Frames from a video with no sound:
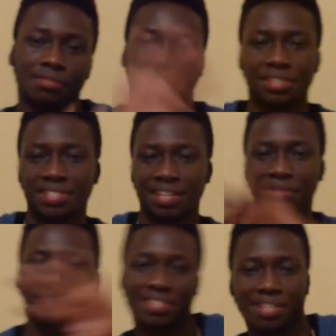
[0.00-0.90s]
this side
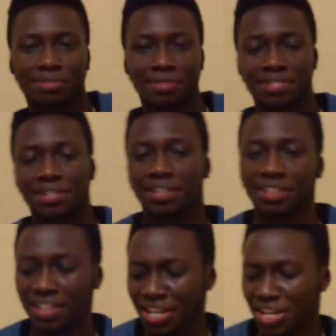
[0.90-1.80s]
or this side of the
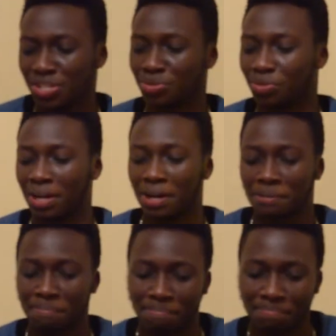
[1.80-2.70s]
screen. So
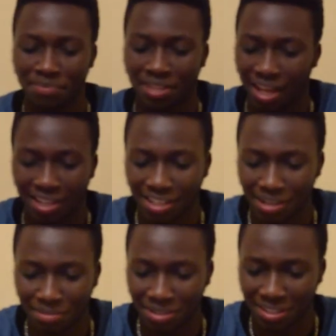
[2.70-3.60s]
um yeah,
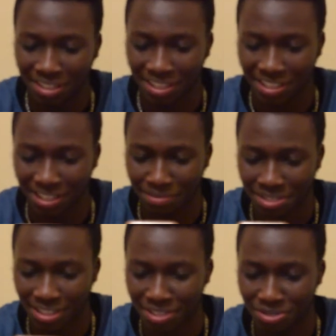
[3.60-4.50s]
let me think, let me
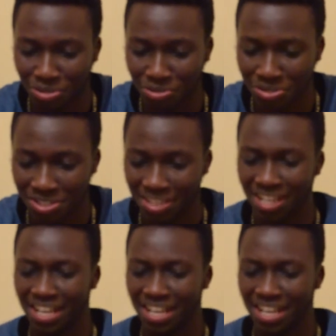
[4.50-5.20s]
start. So it was